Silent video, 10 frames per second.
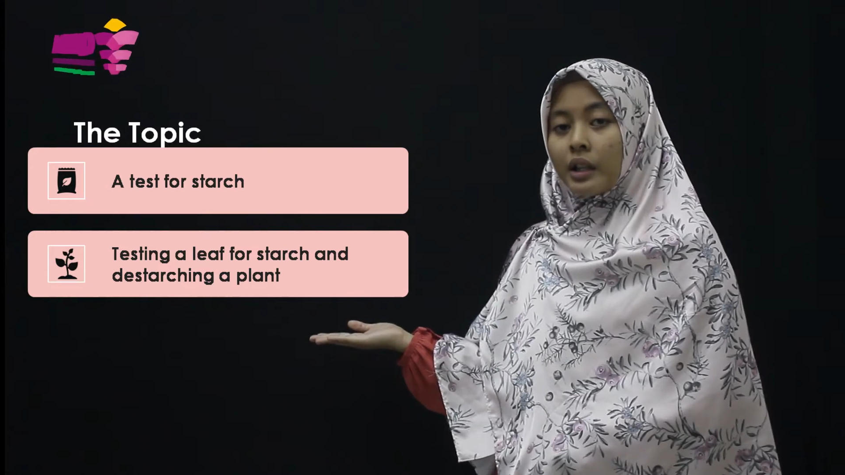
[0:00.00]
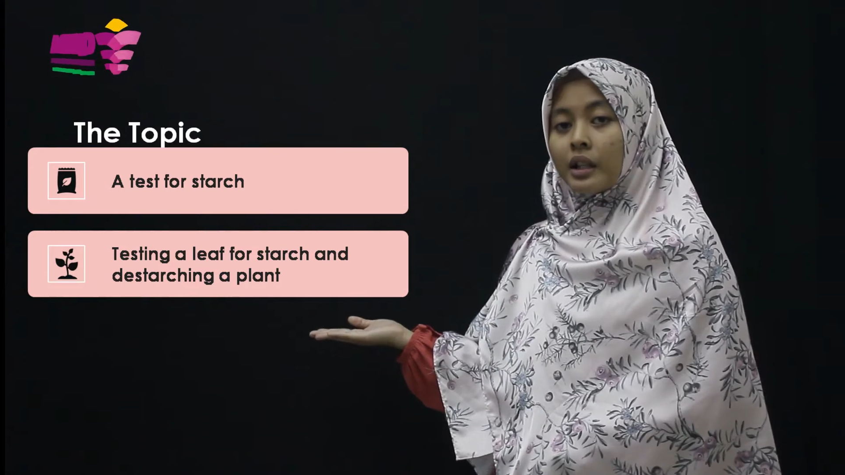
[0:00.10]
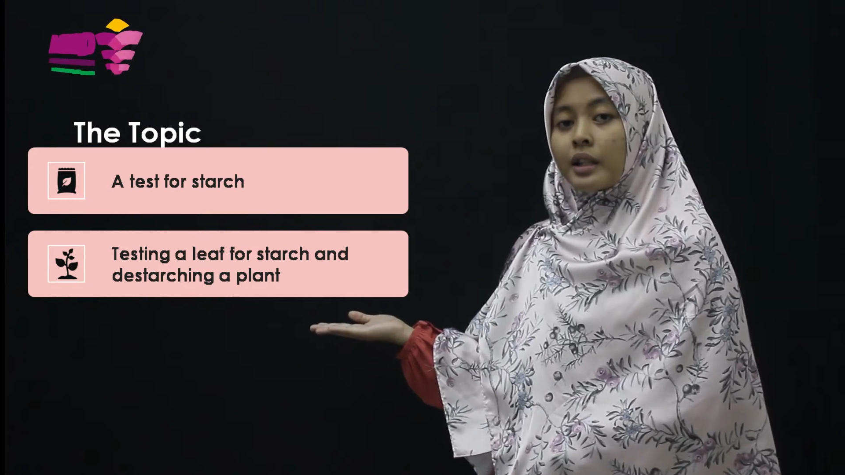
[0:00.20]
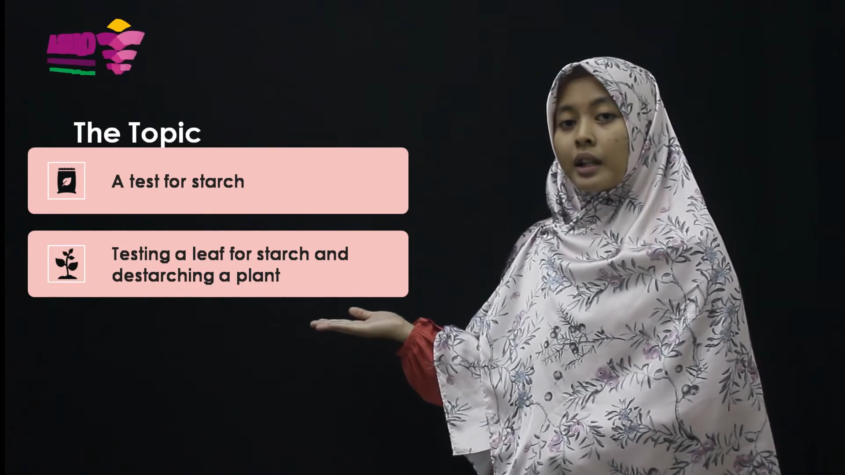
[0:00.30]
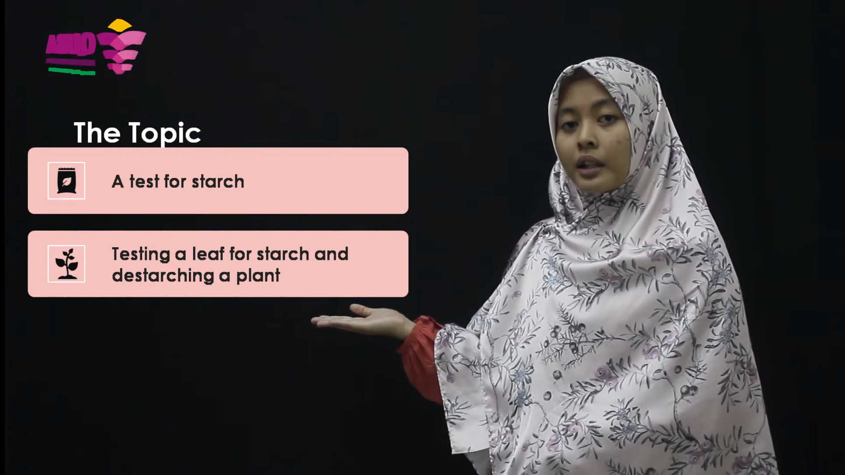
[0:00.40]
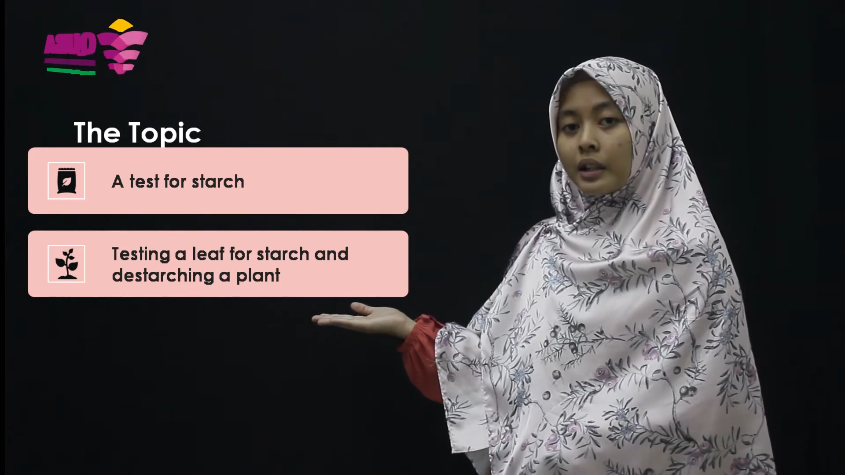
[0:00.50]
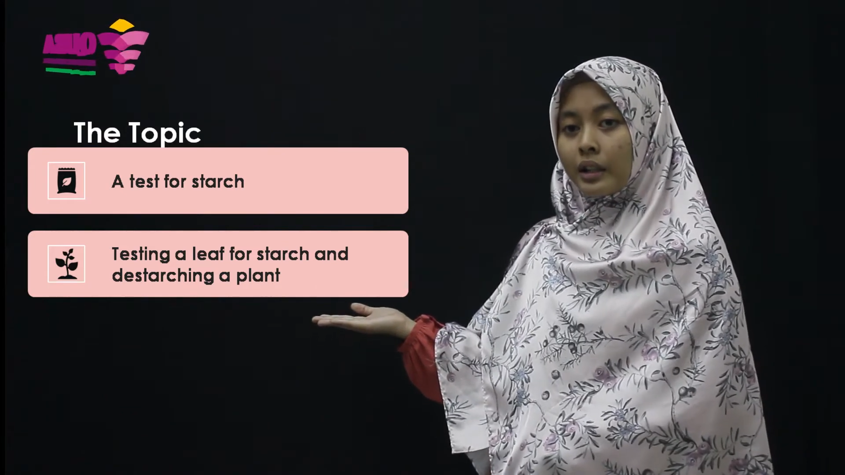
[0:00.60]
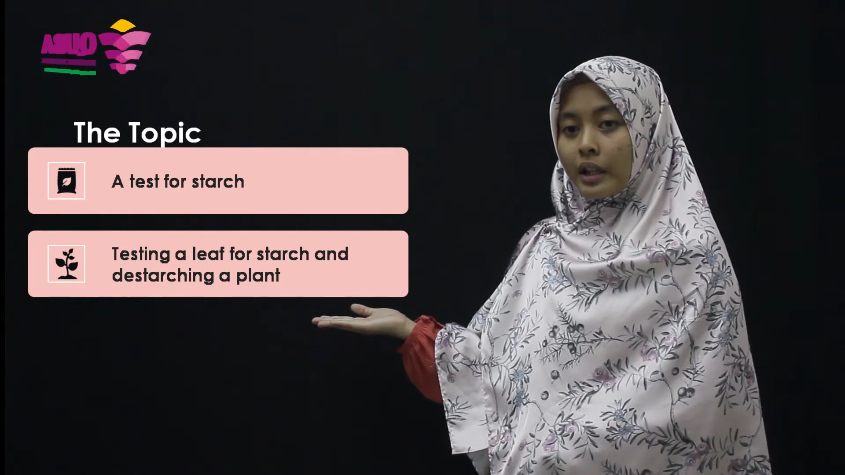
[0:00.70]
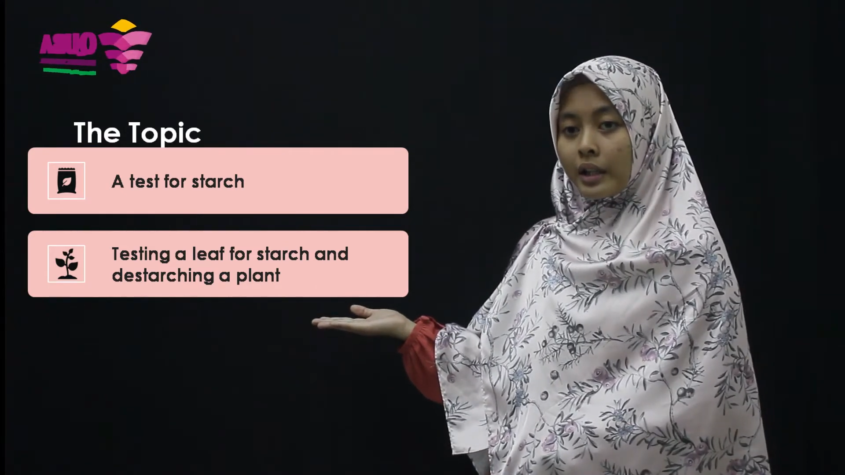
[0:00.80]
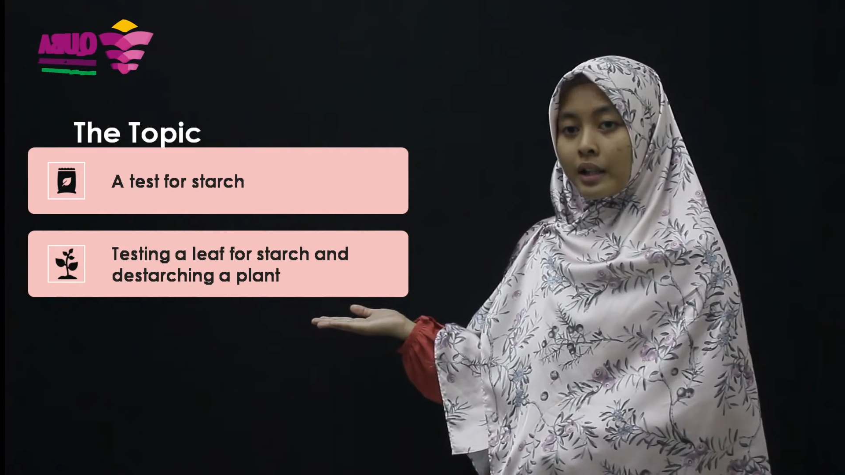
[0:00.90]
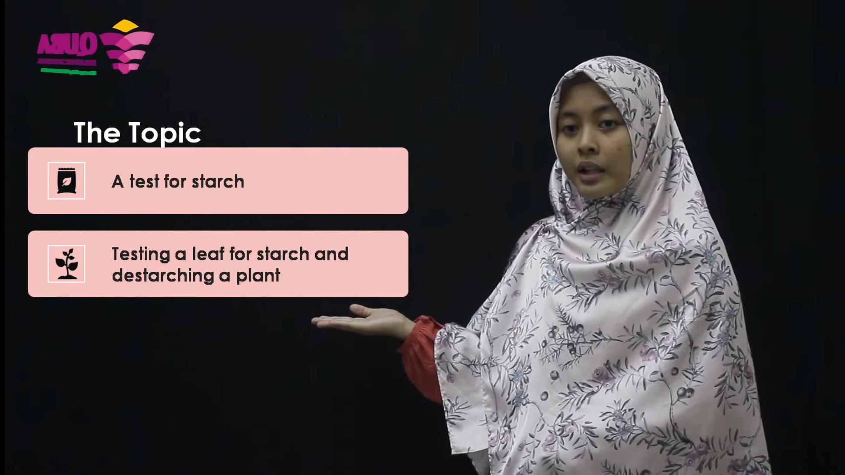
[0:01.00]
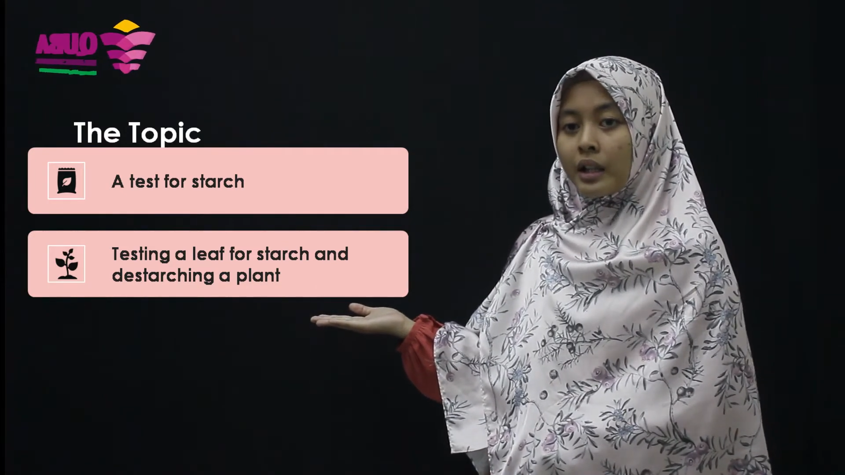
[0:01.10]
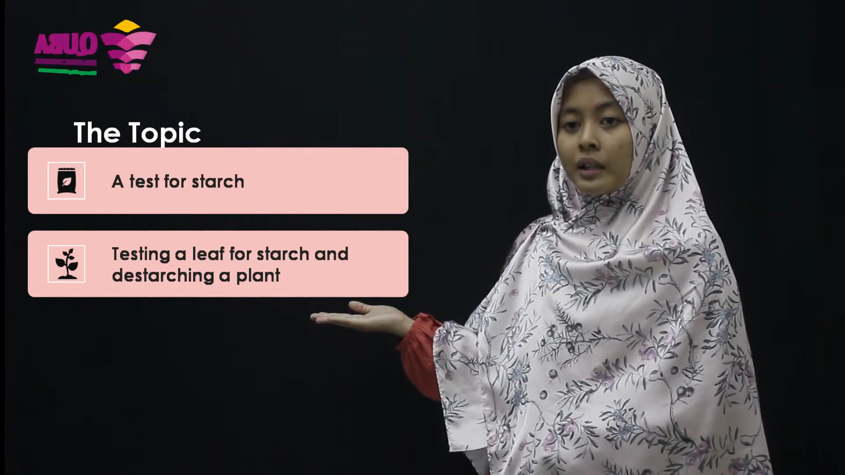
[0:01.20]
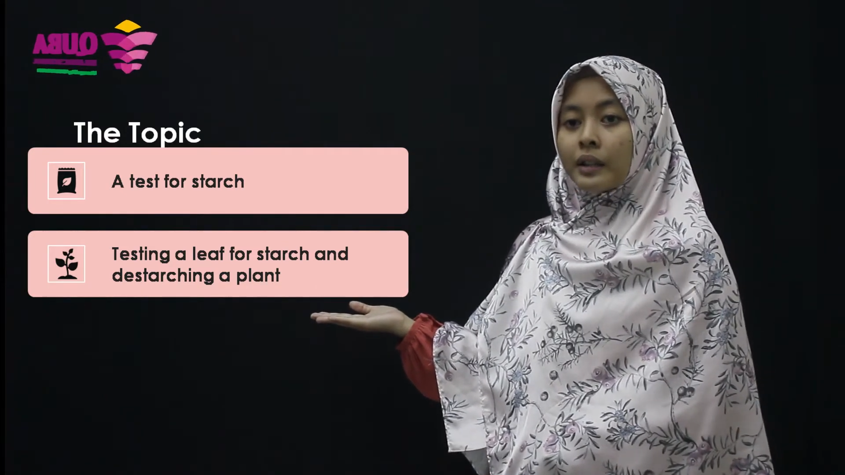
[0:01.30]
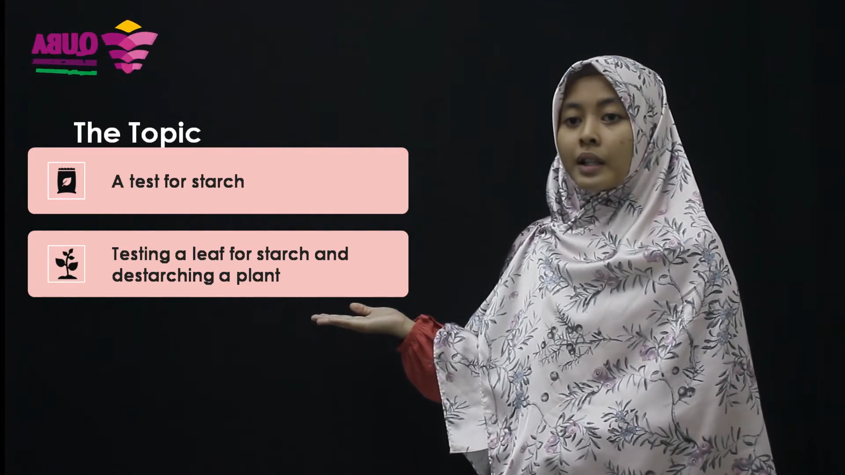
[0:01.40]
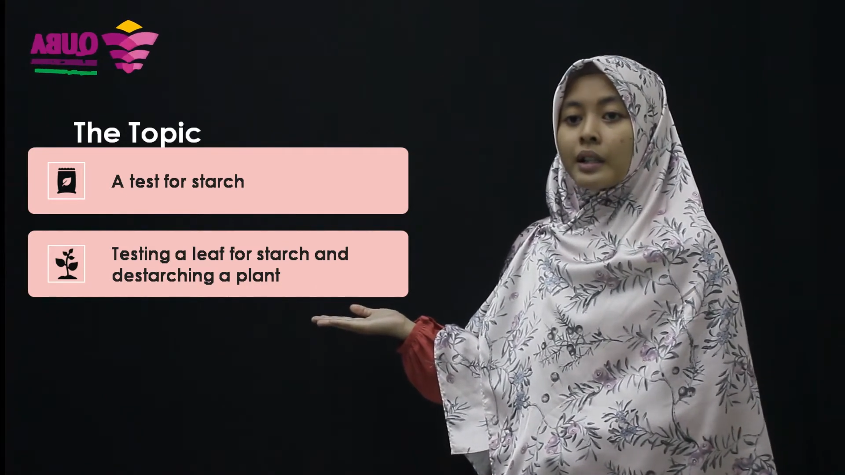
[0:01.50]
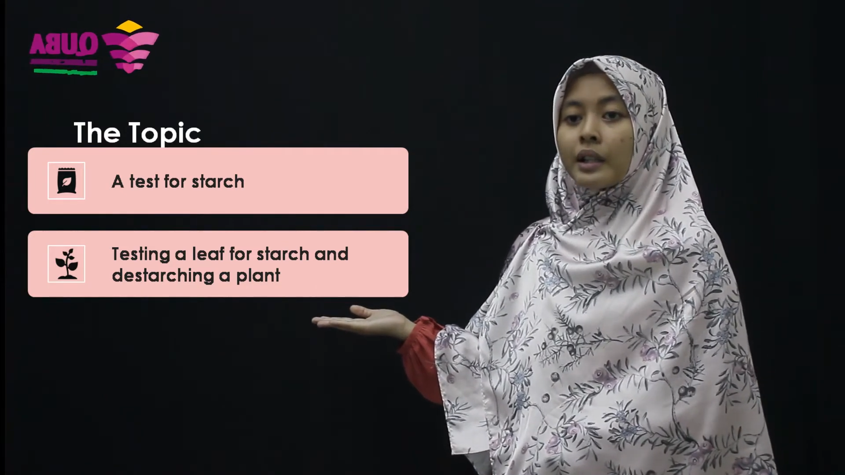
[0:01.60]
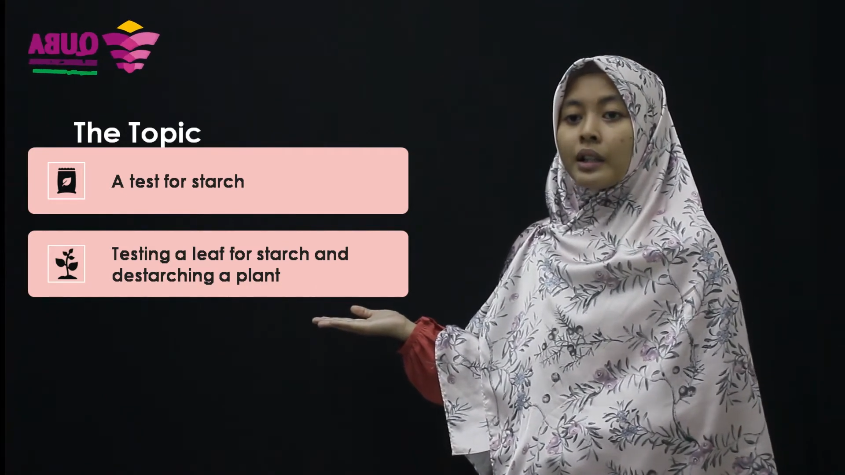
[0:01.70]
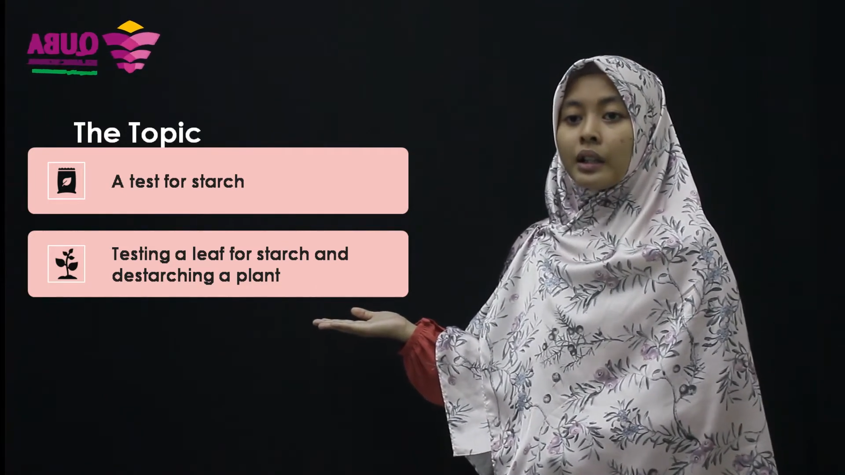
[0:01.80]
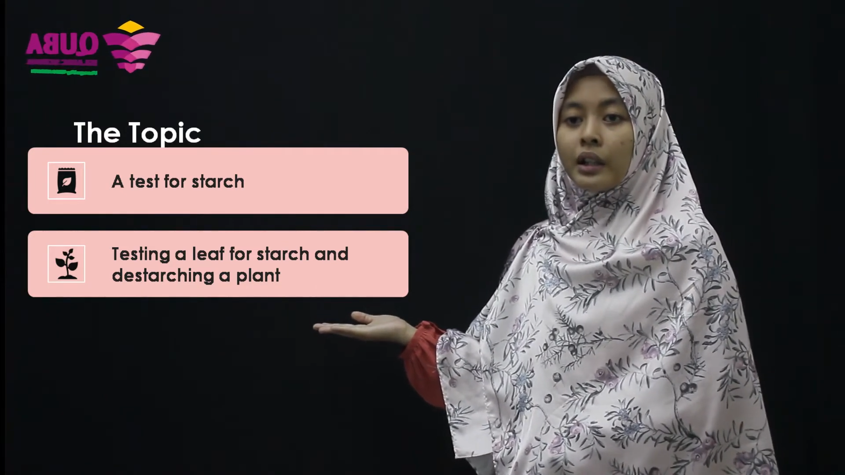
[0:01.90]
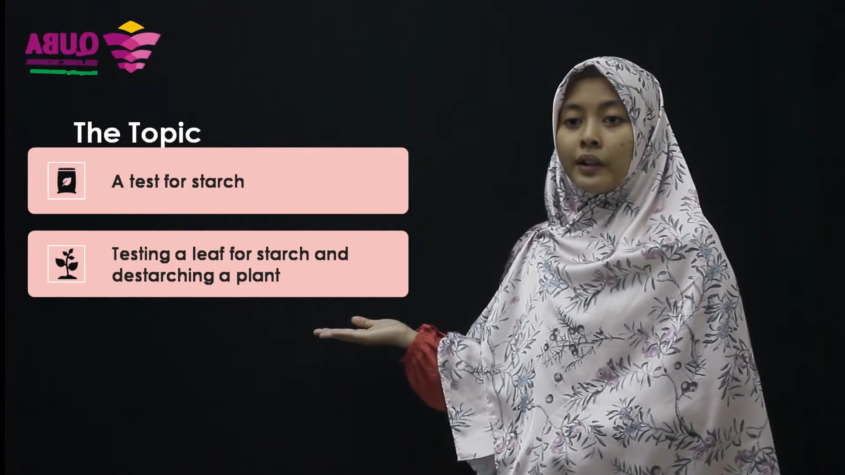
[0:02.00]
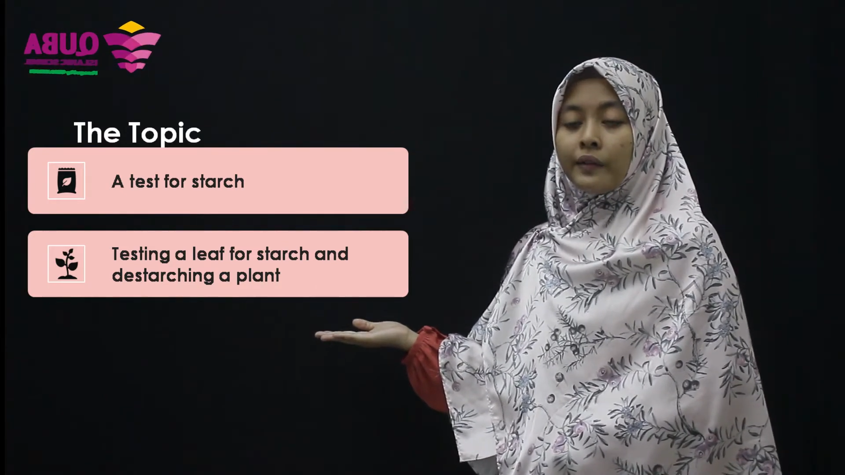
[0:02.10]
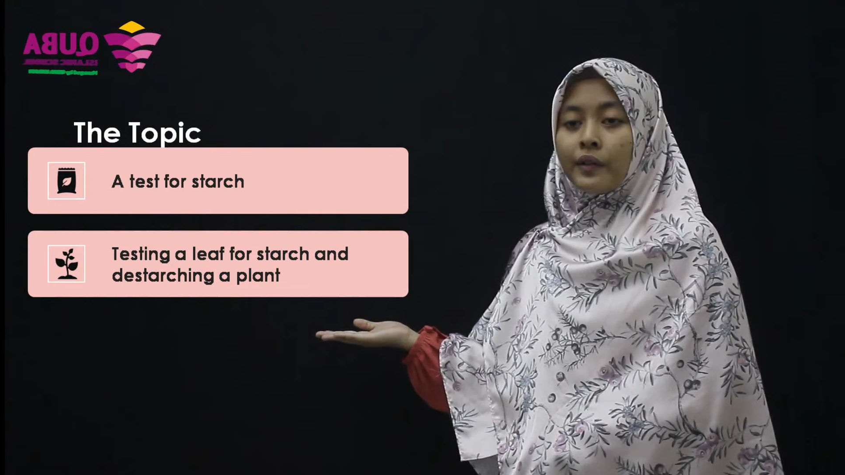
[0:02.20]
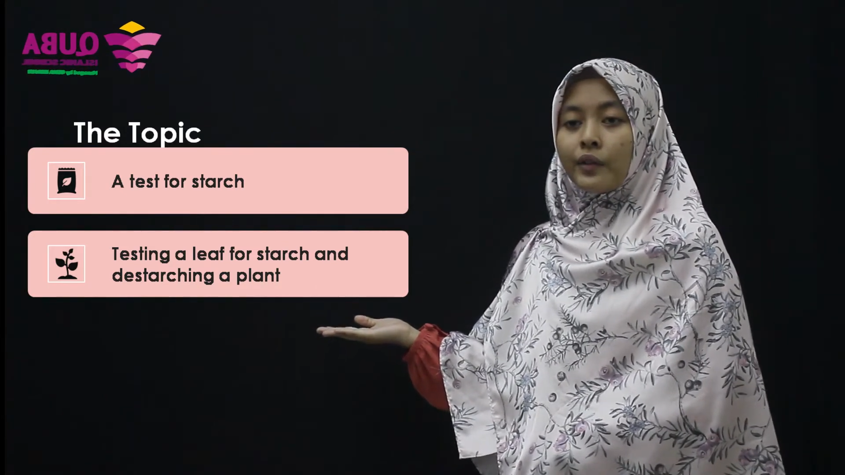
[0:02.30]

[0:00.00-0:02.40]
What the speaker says: the second is testing a leaf